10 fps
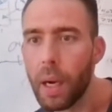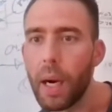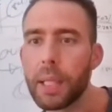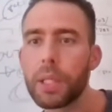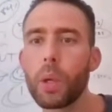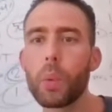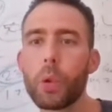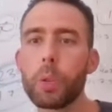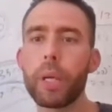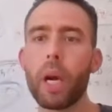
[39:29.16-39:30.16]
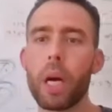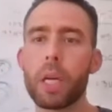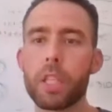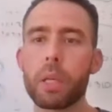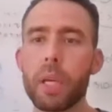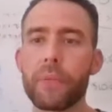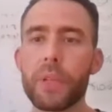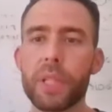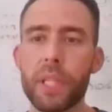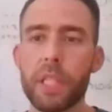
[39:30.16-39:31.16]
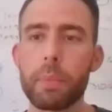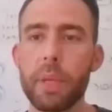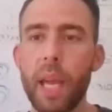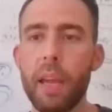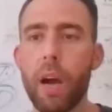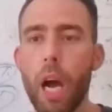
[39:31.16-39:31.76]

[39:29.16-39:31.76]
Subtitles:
All right, so it would be awesome if the system gave